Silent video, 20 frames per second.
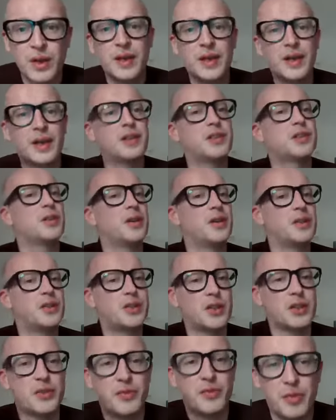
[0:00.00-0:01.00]
And it's not
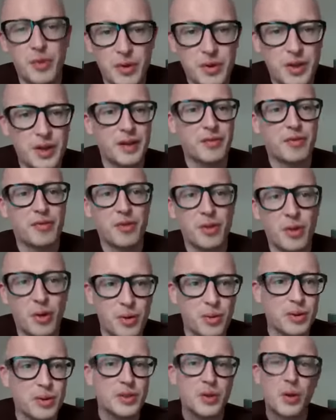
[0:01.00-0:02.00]
just fruity and
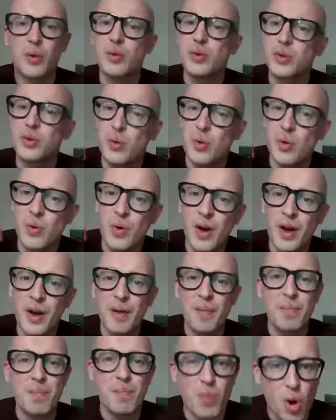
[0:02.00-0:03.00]
floral, it's also
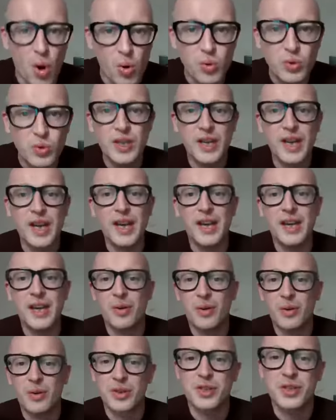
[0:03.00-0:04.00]
malty
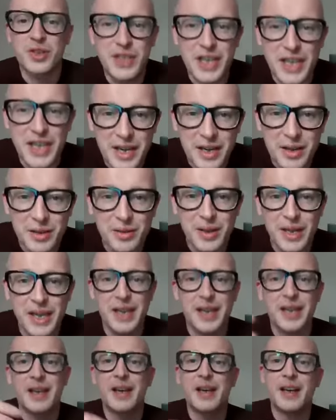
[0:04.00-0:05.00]
or
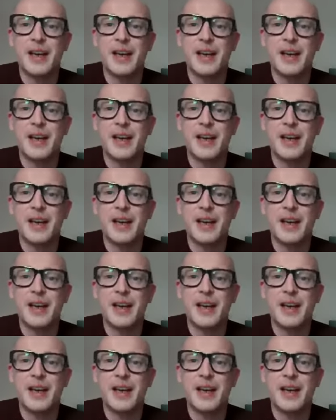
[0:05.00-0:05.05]
cereally.